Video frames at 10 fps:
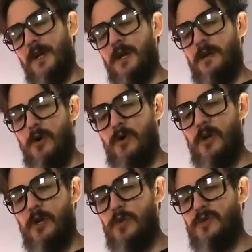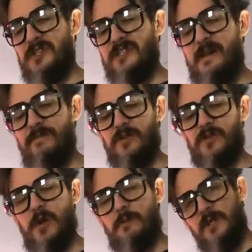And I'm only going to use the sevens.
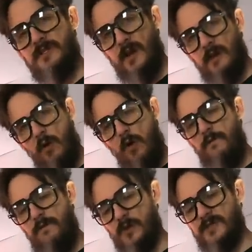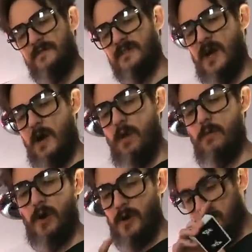So I'm going to take all four sevens out
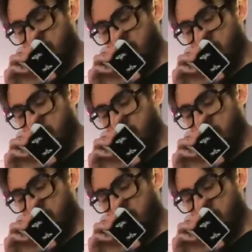and we're going to